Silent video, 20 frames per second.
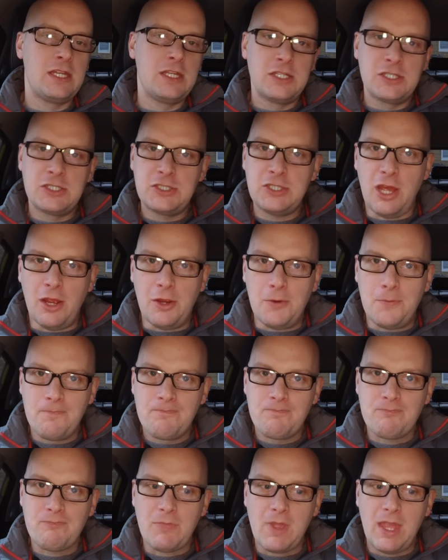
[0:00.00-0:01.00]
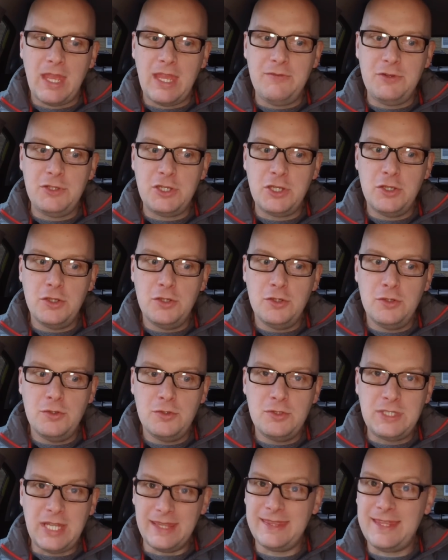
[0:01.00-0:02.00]
so if you do
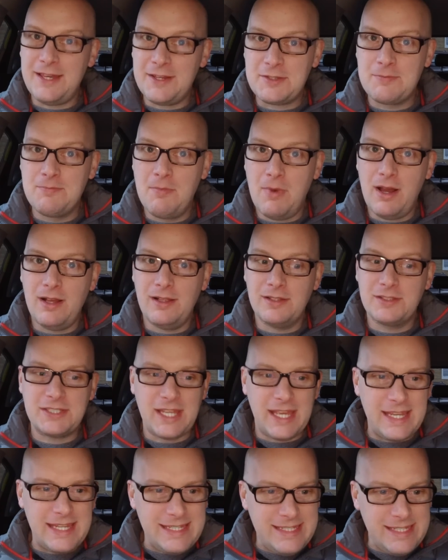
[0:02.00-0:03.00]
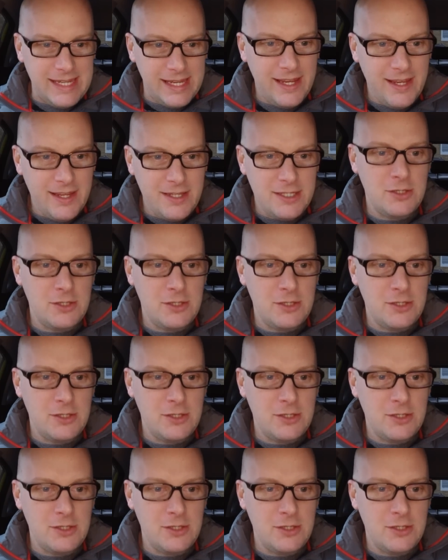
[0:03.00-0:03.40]
10,000 miles a year,